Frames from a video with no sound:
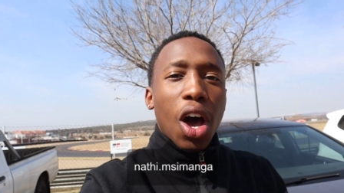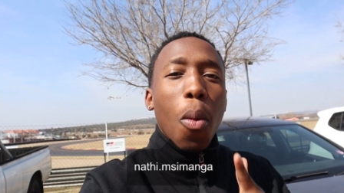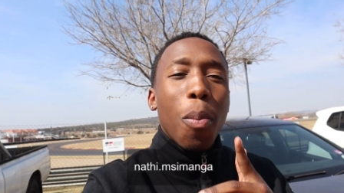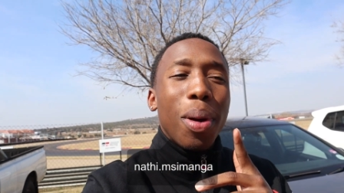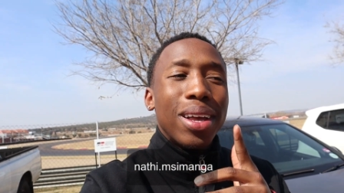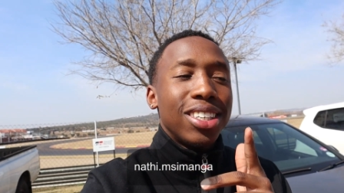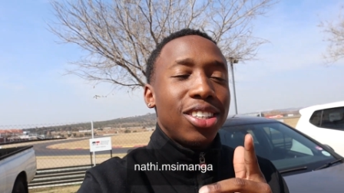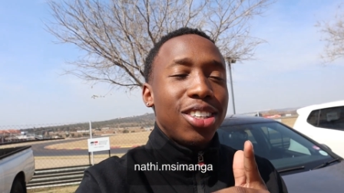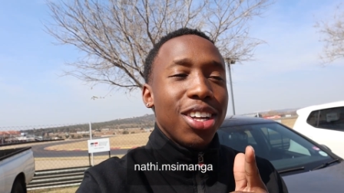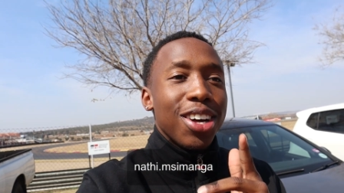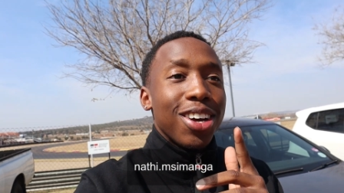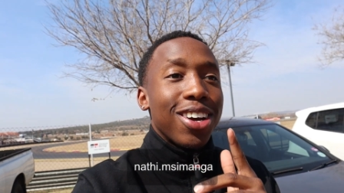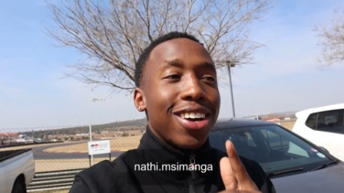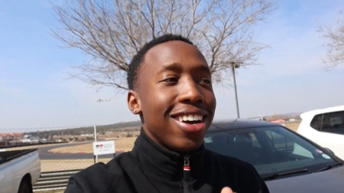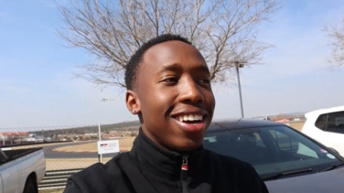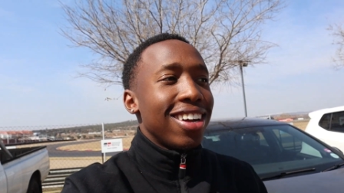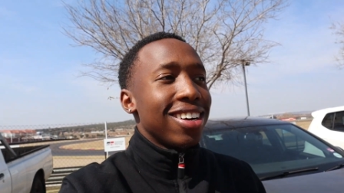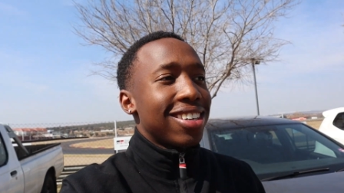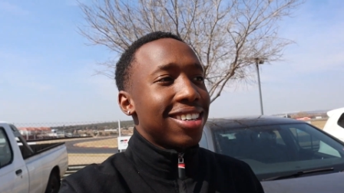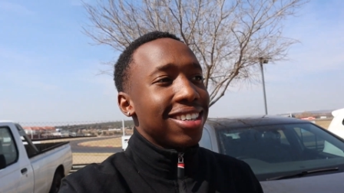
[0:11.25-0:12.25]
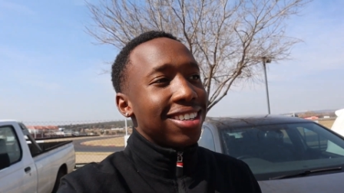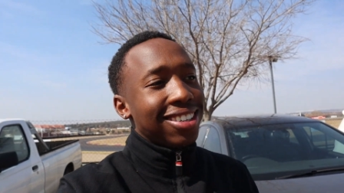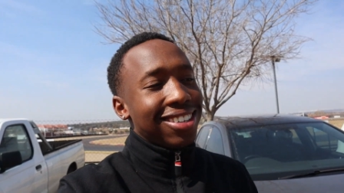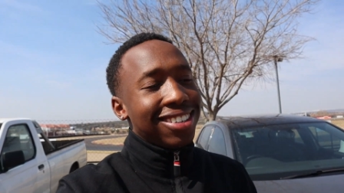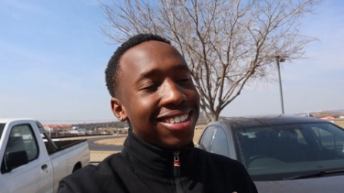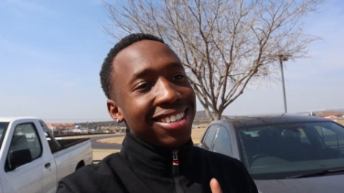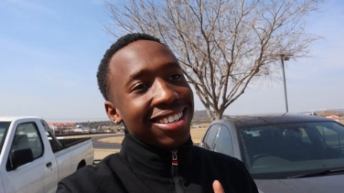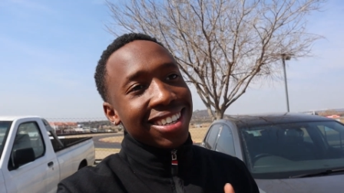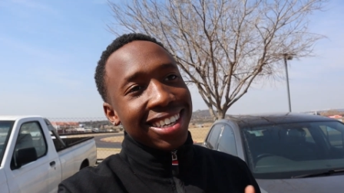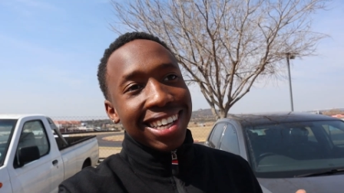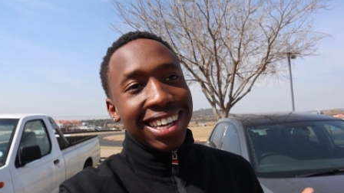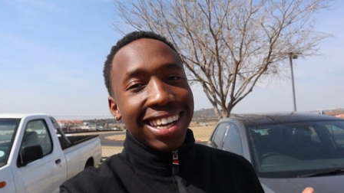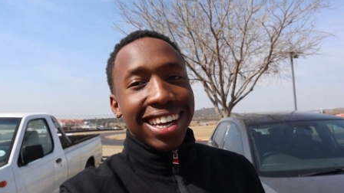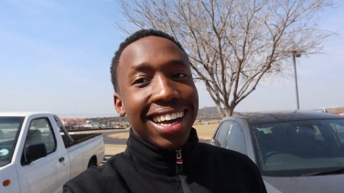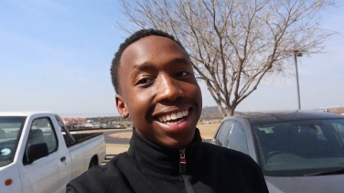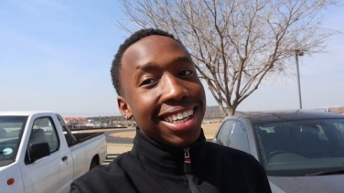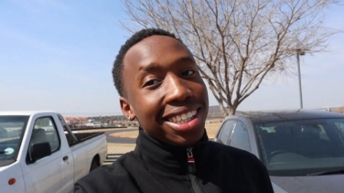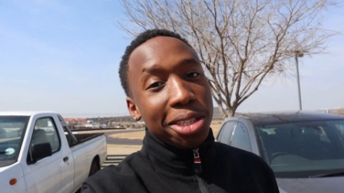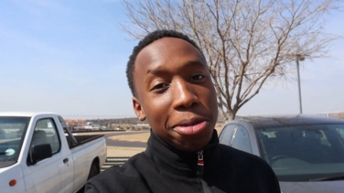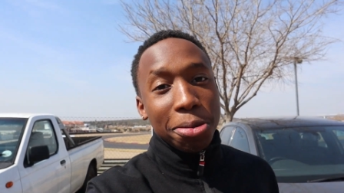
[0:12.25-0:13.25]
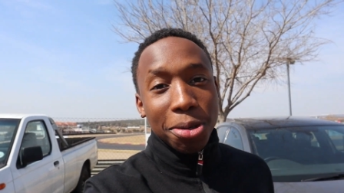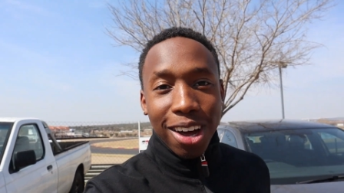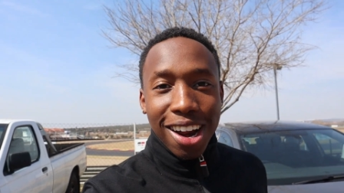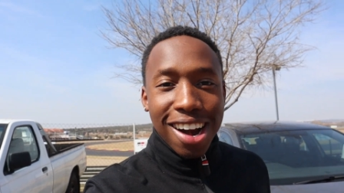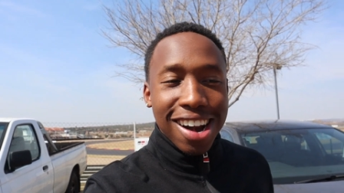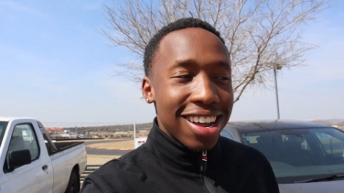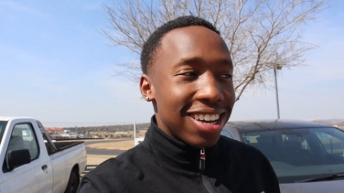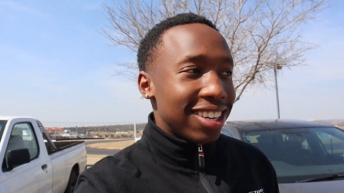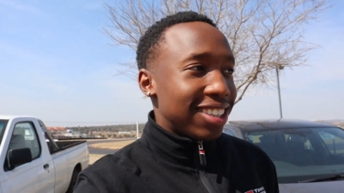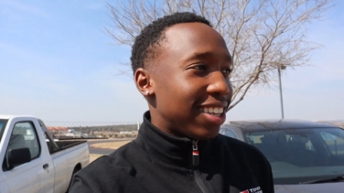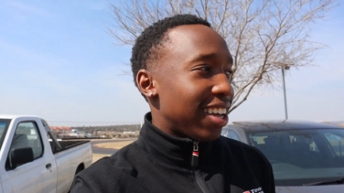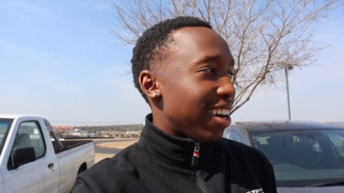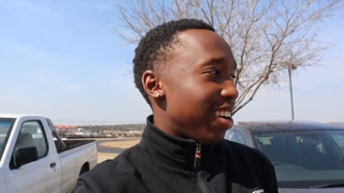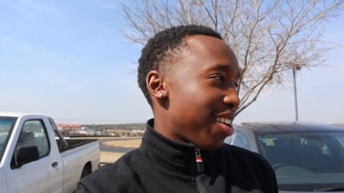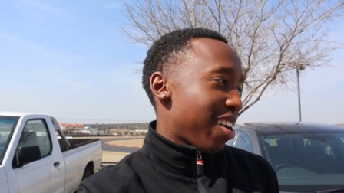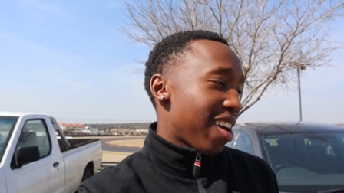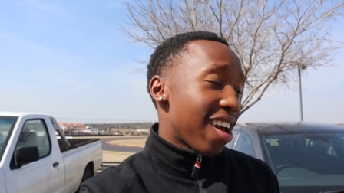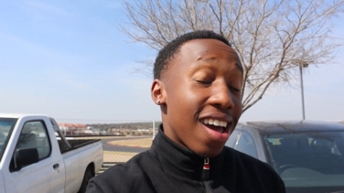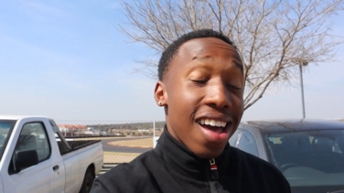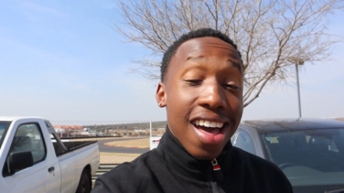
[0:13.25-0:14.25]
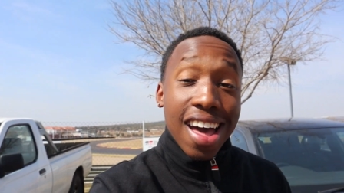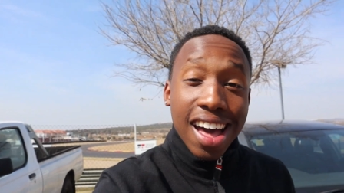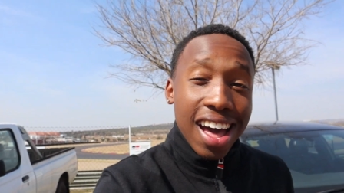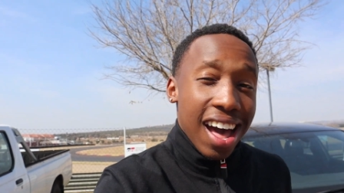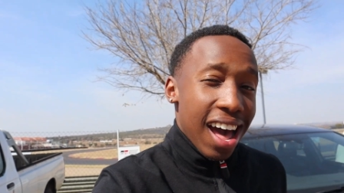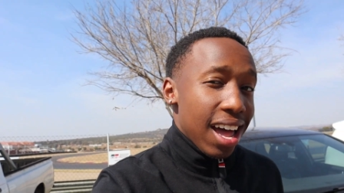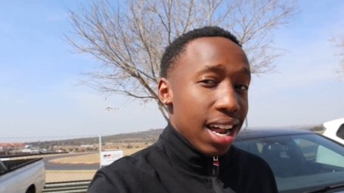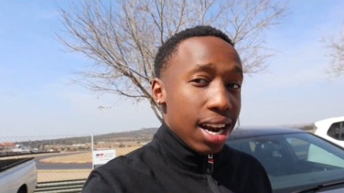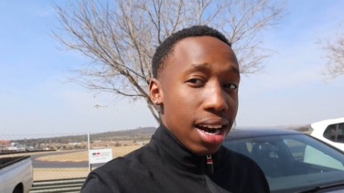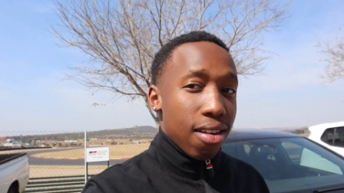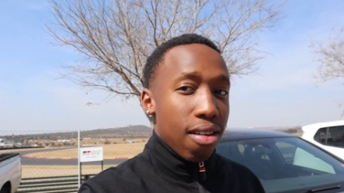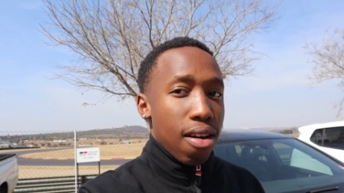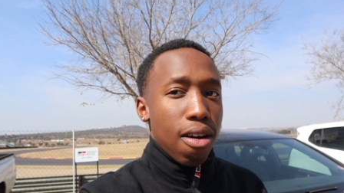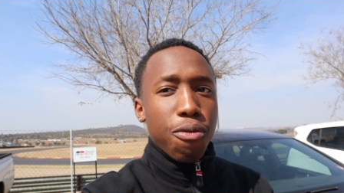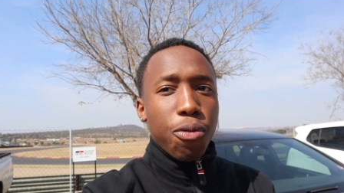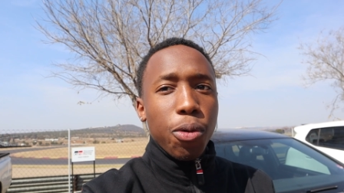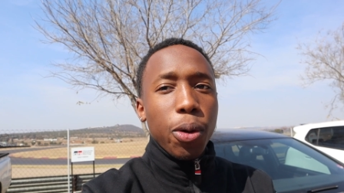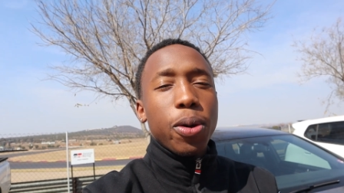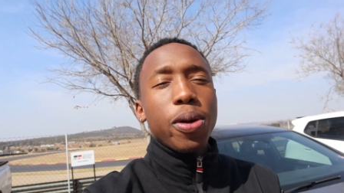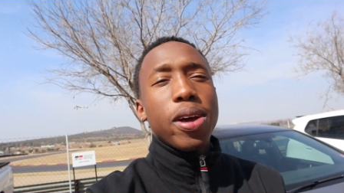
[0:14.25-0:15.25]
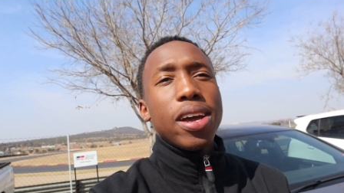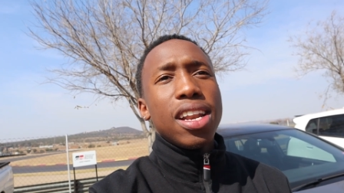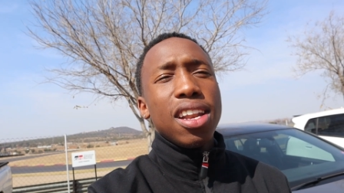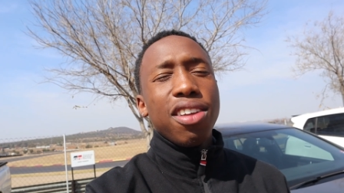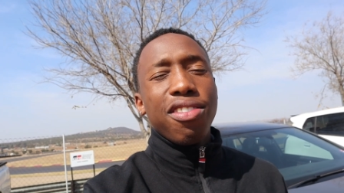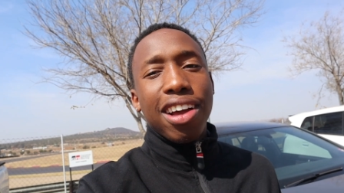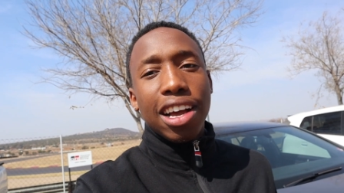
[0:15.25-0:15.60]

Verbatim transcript: I hope you guys doing good because to be honest, eh, I had a rough weekend.